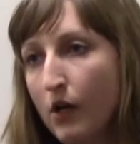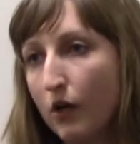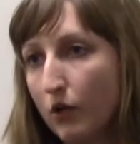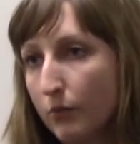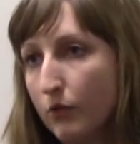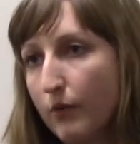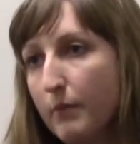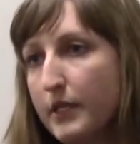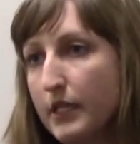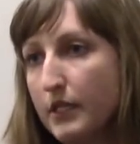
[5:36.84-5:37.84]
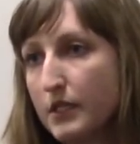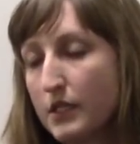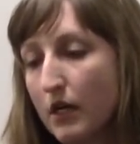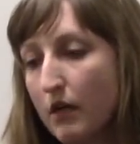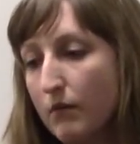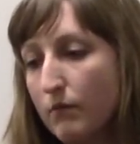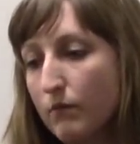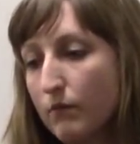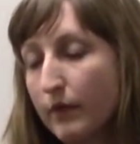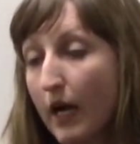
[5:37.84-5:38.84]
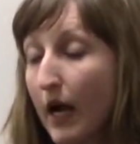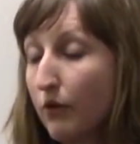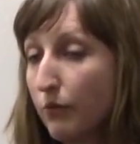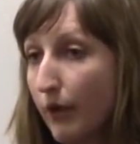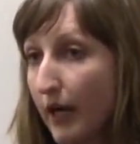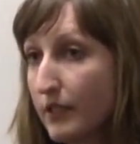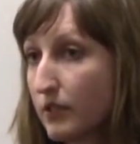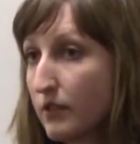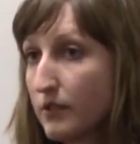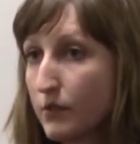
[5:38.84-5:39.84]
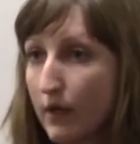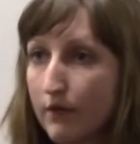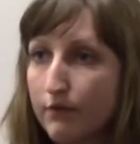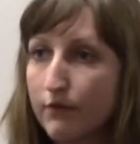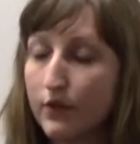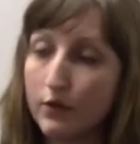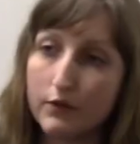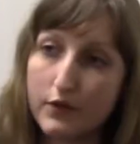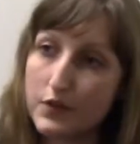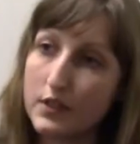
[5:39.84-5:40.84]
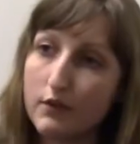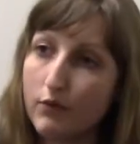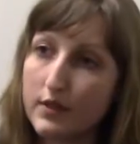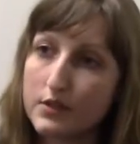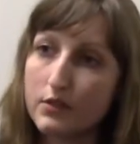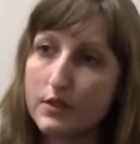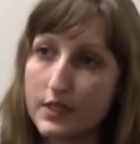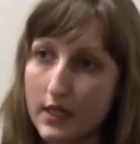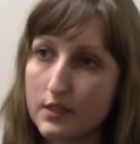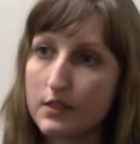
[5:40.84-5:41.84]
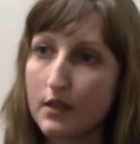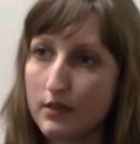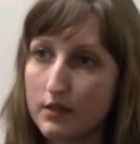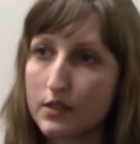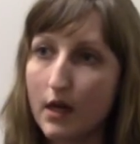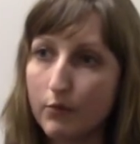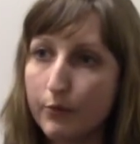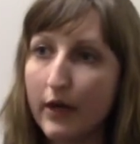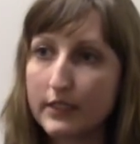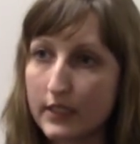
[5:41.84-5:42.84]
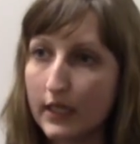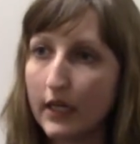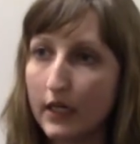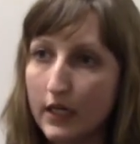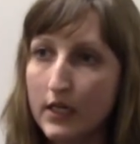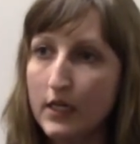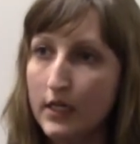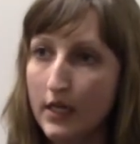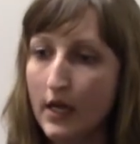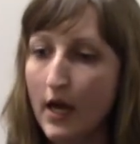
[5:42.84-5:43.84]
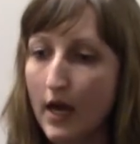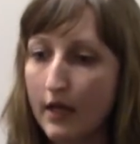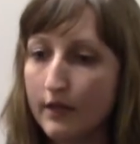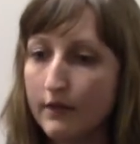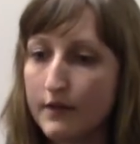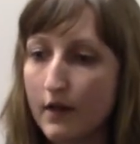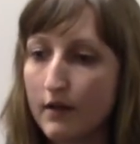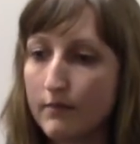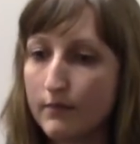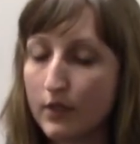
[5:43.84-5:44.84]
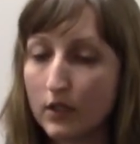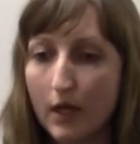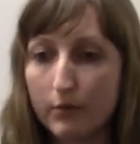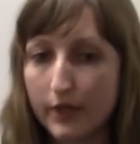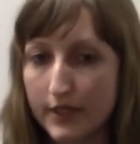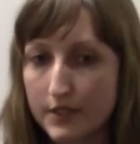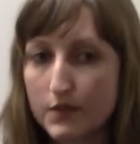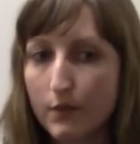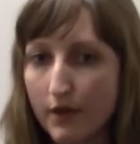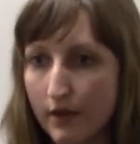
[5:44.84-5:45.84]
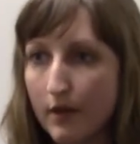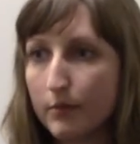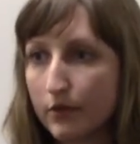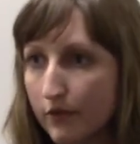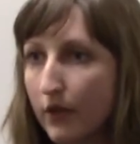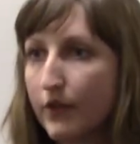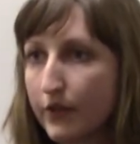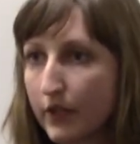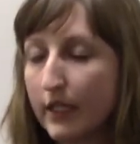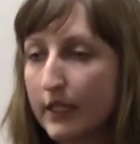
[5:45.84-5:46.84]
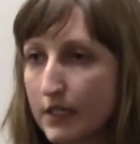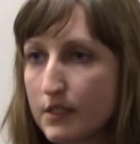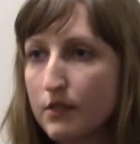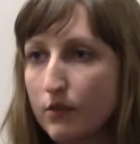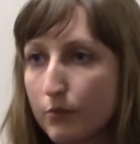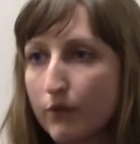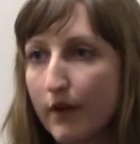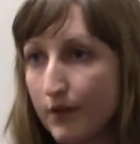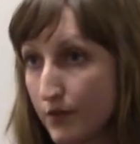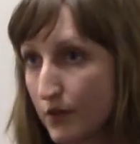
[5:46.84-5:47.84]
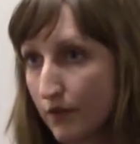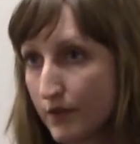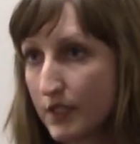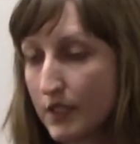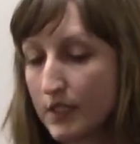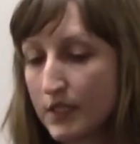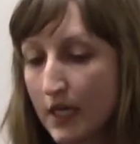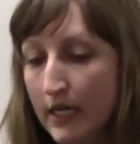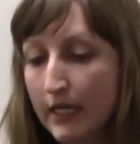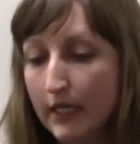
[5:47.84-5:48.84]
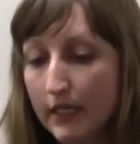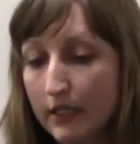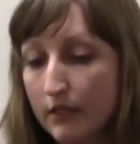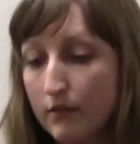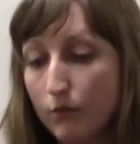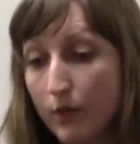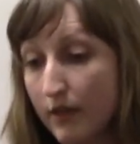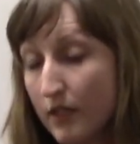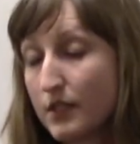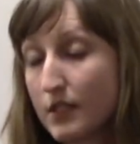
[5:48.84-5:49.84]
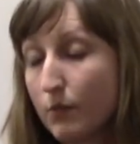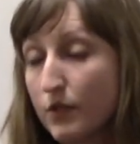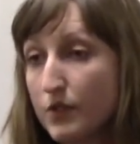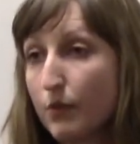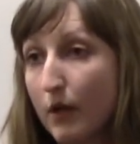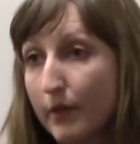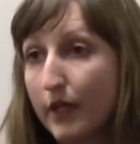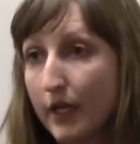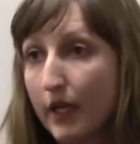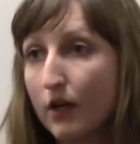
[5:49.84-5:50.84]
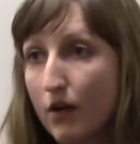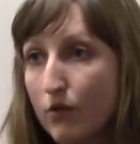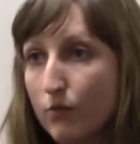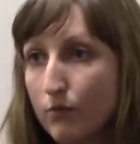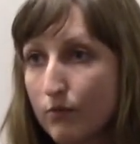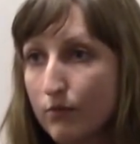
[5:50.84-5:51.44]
herbal remedies, chiropractors. We have the University of Western States that does chiropractic care and collaborates with a number of our other clinics to provide those services within someone's primary care home.